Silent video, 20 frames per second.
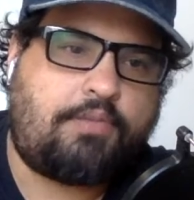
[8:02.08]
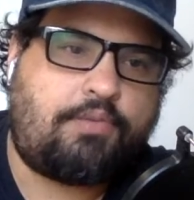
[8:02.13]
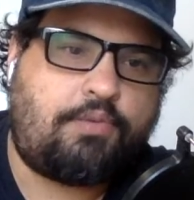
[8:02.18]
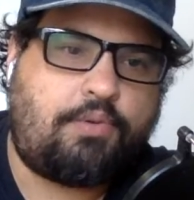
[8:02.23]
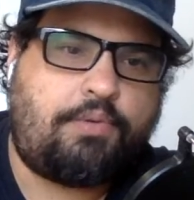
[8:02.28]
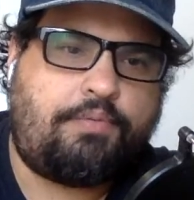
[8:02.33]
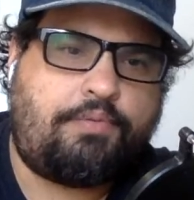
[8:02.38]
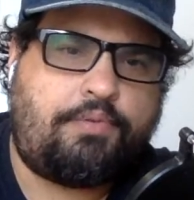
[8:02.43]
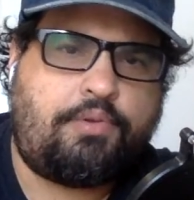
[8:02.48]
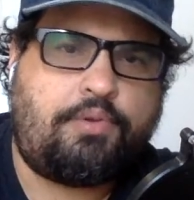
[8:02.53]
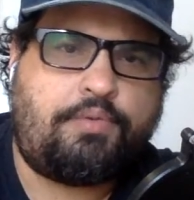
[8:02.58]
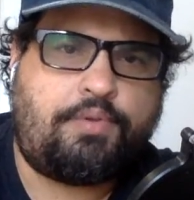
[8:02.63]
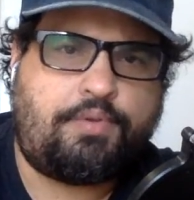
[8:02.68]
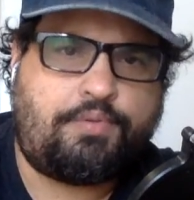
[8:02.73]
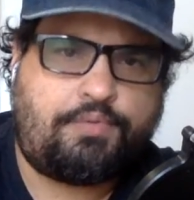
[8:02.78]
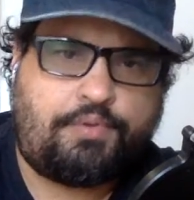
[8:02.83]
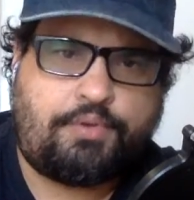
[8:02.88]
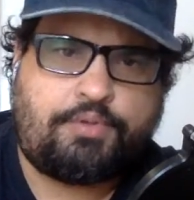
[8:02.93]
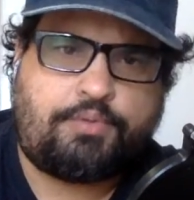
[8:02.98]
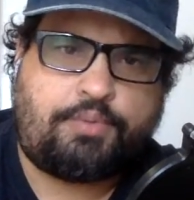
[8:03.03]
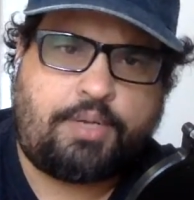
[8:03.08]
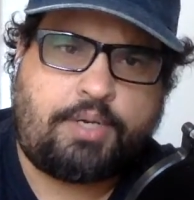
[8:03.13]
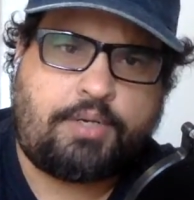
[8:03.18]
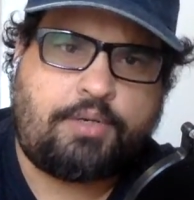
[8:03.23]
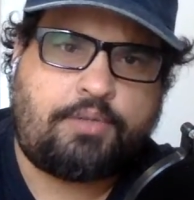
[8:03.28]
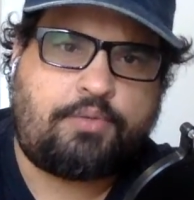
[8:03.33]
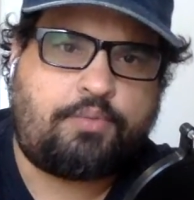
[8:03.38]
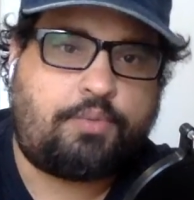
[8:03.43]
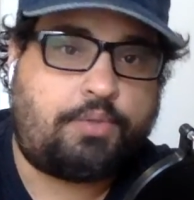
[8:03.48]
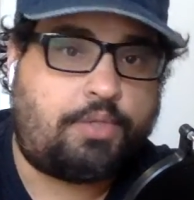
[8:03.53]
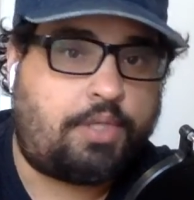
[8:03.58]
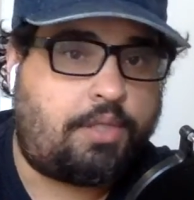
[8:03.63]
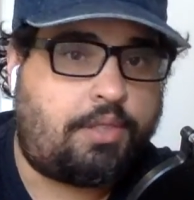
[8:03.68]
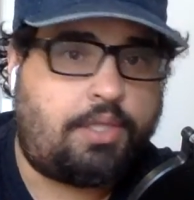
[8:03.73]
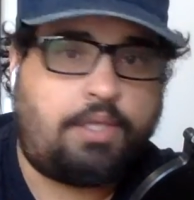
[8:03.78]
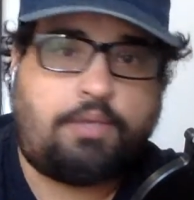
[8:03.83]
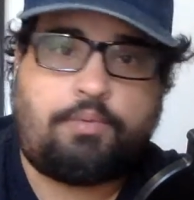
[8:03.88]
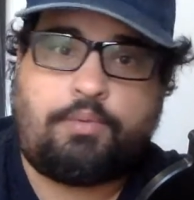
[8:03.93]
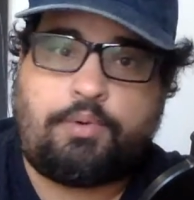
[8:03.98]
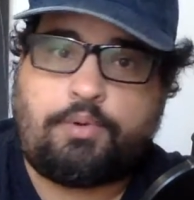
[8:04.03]
to a few of his first records, which I
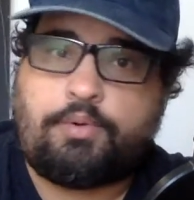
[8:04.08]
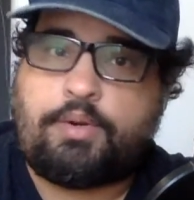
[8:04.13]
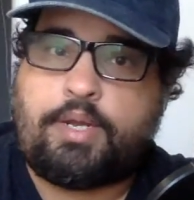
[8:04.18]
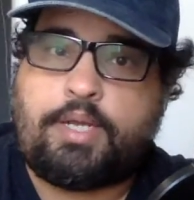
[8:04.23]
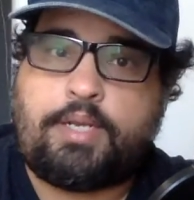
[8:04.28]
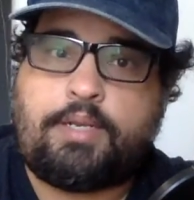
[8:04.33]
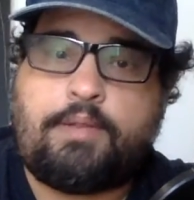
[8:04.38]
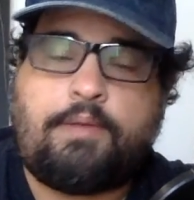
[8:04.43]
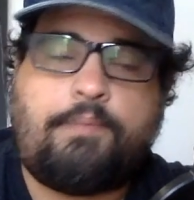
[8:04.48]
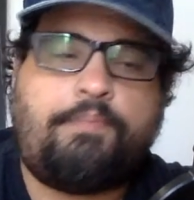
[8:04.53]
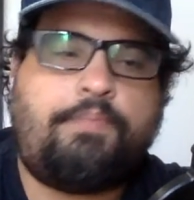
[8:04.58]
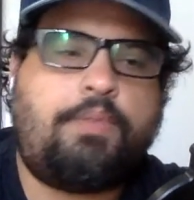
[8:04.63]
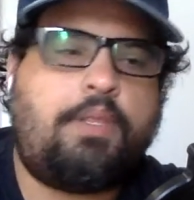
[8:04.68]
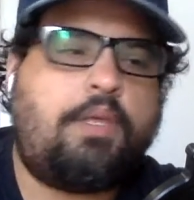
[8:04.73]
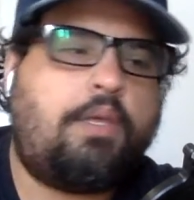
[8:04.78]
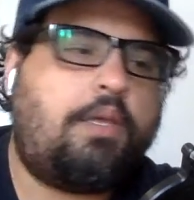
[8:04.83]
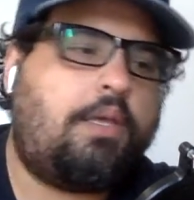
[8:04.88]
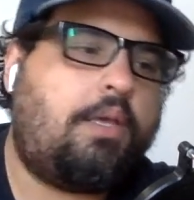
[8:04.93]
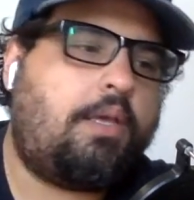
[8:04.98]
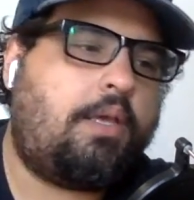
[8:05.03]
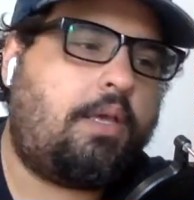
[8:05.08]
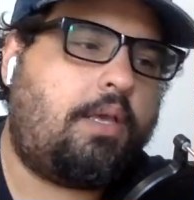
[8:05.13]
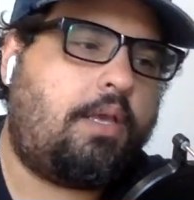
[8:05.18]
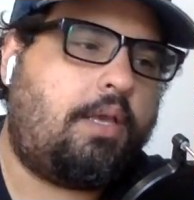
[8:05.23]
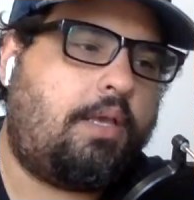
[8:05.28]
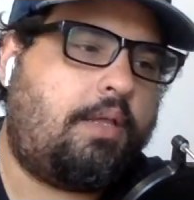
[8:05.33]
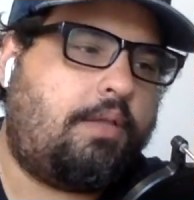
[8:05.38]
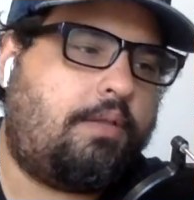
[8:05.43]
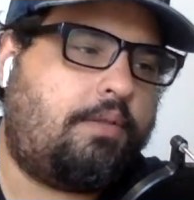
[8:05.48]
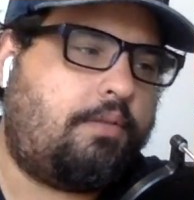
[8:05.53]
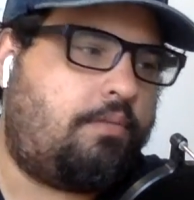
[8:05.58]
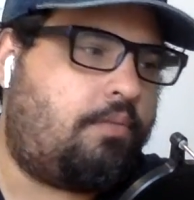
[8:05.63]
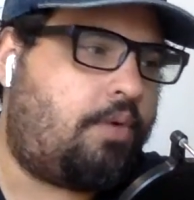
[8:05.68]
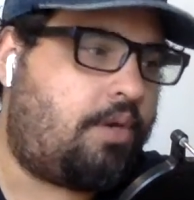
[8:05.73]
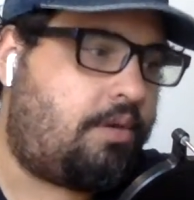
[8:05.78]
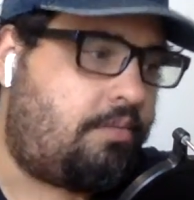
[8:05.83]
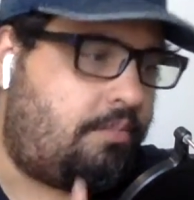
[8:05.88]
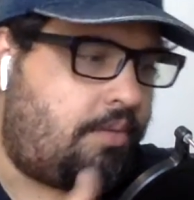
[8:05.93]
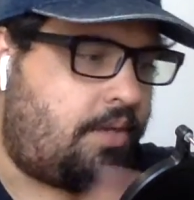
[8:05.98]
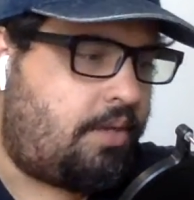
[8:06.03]
think were great. And
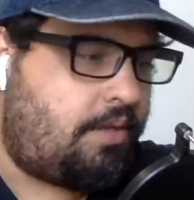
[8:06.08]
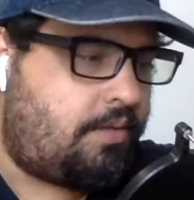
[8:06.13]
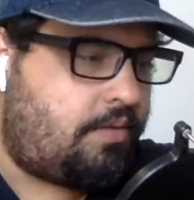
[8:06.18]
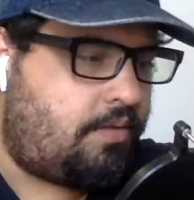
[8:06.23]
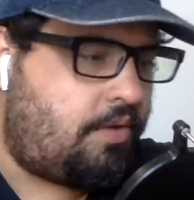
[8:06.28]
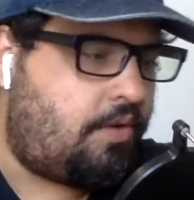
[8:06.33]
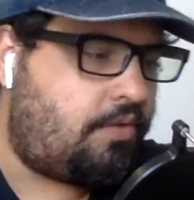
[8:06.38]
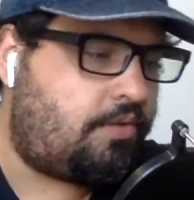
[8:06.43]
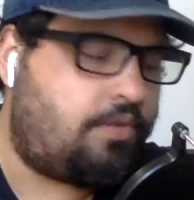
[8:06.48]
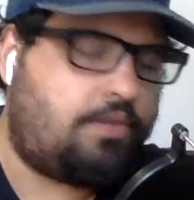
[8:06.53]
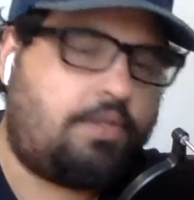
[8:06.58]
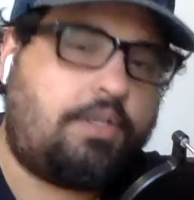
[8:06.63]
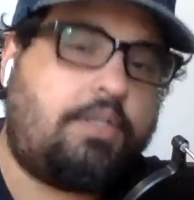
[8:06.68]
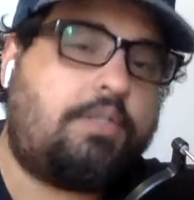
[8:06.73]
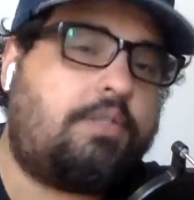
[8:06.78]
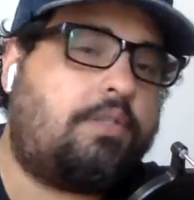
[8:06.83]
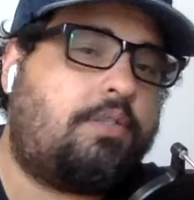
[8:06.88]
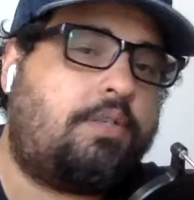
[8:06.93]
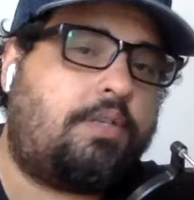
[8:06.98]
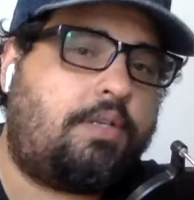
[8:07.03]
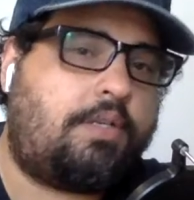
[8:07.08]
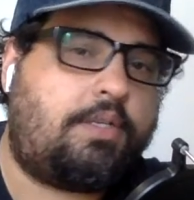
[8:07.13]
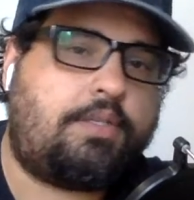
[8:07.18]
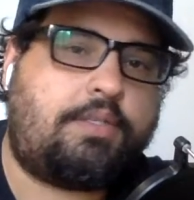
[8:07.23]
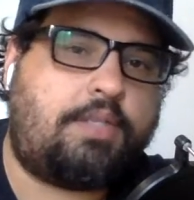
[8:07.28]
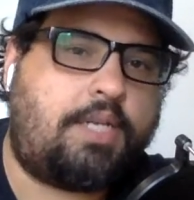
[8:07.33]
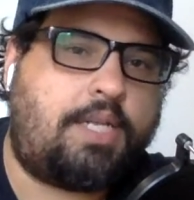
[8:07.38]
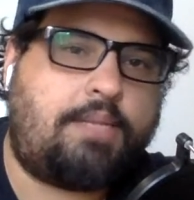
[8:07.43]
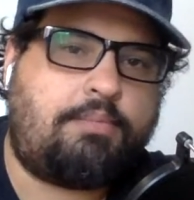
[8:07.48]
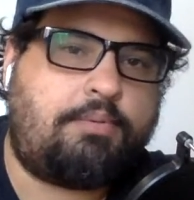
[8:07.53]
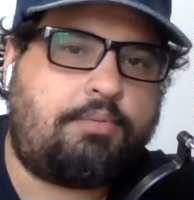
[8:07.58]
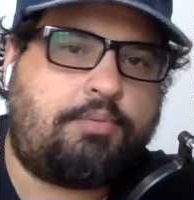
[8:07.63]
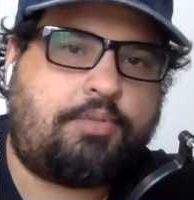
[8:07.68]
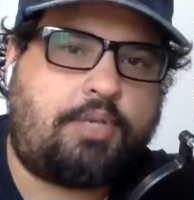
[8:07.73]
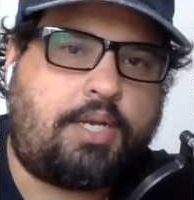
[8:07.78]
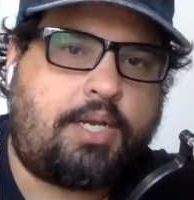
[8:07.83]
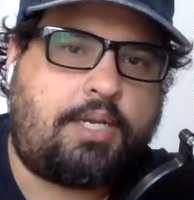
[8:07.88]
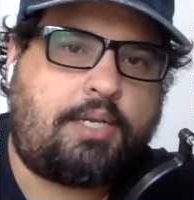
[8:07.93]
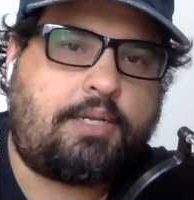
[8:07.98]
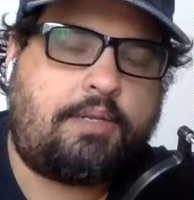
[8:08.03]
one of my songs on the list is an album
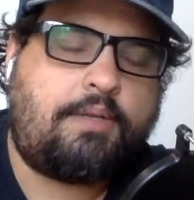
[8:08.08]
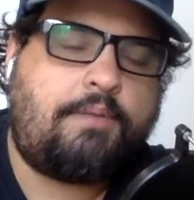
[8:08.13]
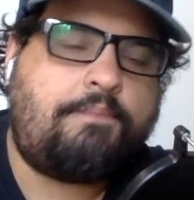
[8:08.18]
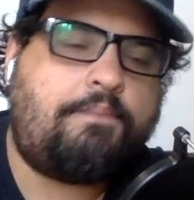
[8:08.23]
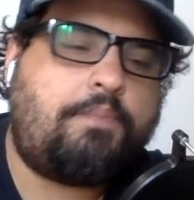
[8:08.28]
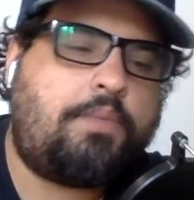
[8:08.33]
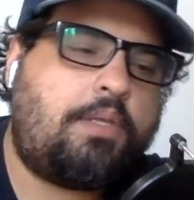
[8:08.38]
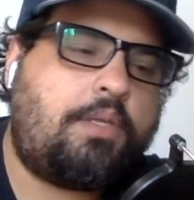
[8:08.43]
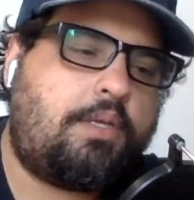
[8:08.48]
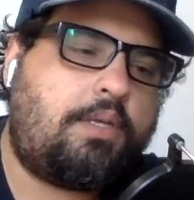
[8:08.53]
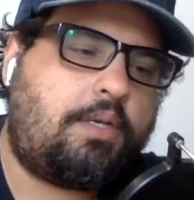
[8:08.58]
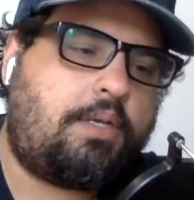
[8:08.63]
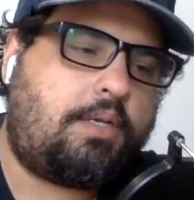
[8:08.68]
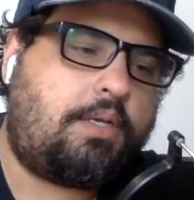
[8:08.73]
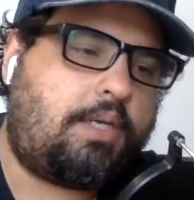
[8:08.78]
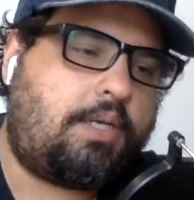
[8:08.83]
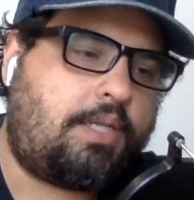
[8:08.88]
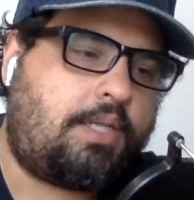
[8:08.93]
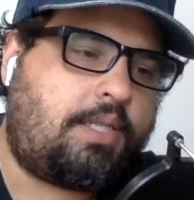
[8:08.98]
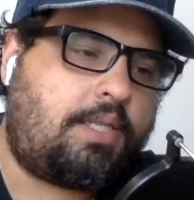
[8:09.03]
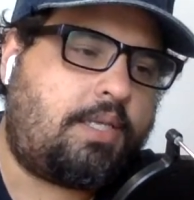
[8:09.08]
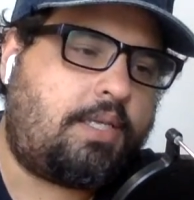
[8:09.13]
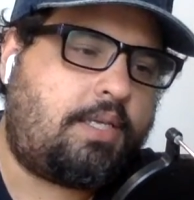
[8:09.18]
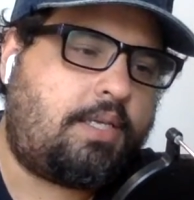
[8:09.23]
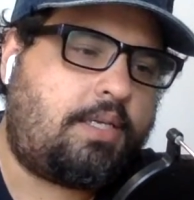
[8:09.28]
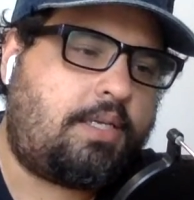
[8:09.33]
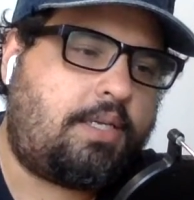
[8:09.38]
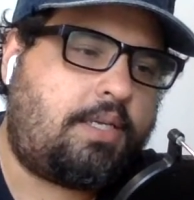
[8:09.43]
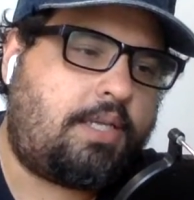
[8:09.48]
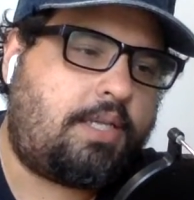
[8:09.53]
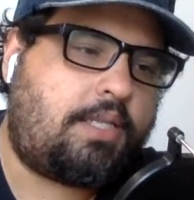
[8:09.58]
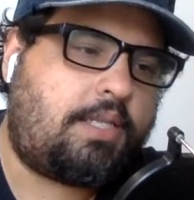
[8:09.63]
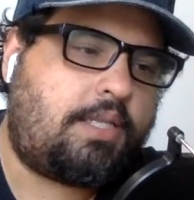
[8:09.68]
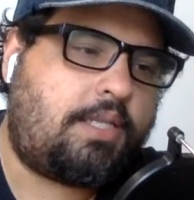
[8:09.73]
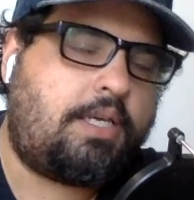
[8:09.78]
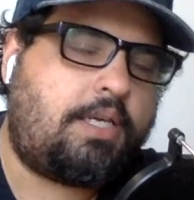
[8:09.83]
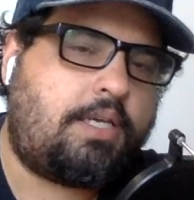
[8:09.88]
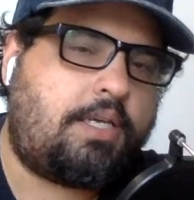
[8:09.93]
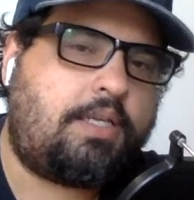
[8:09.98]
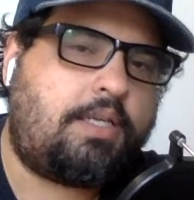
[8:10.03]
track. I think
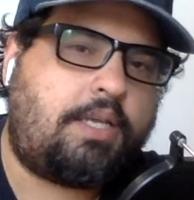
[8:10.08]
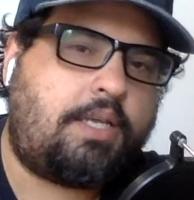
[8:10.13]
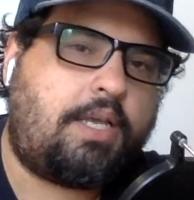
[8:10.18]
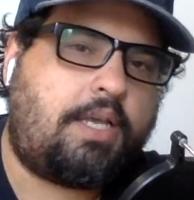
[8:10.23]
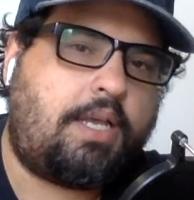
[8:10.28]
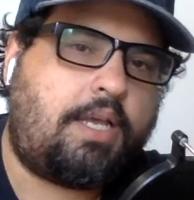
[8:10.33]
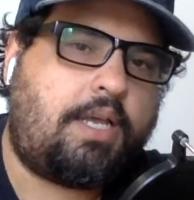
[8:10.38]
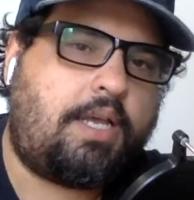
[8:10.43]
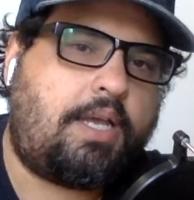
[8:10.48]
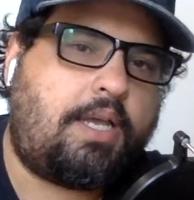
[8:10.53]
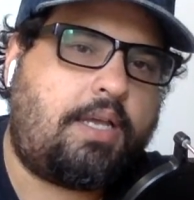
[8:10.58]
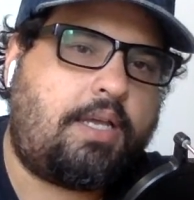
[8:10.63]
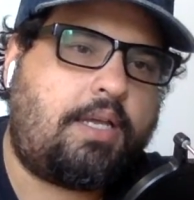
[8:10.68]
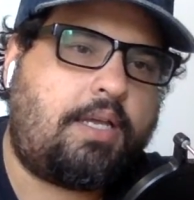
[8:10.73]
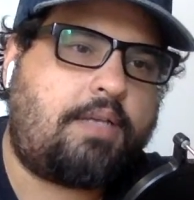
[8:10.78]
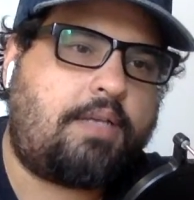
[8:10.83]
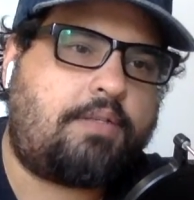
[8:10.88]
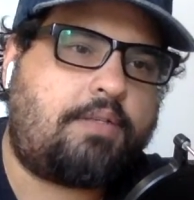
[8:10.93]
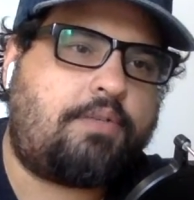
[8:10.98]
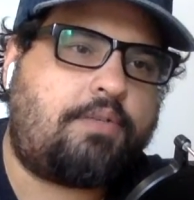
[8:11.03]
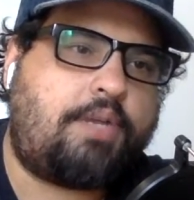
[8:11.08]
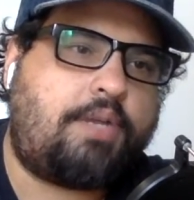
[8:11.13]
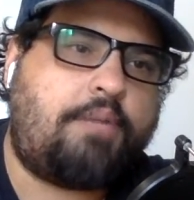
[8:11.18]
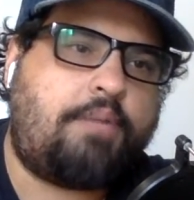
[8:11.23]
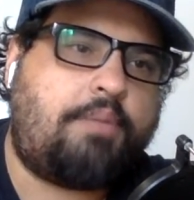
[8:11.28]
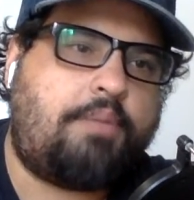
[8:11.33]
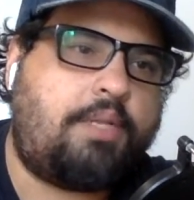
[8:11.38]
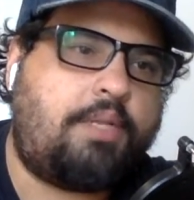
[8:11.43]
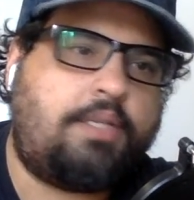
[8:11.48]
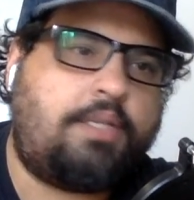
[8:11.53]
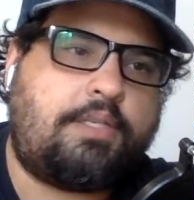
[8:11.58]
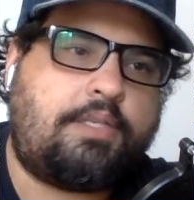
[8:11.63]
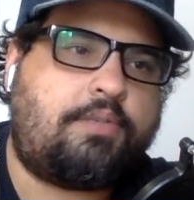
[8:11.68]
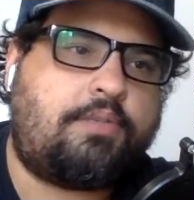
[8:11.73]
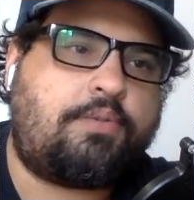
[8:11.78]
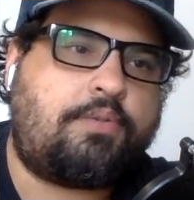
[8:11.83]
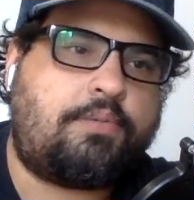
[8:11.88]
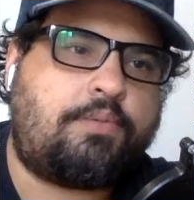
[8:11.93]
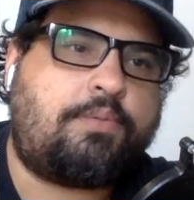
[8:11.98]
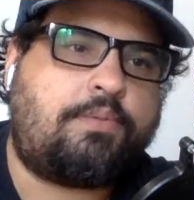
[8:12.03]
he has a great ability
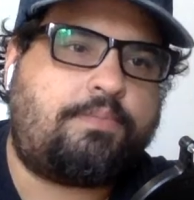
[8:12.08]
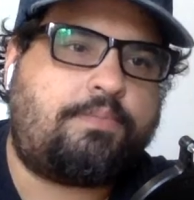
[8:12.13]
to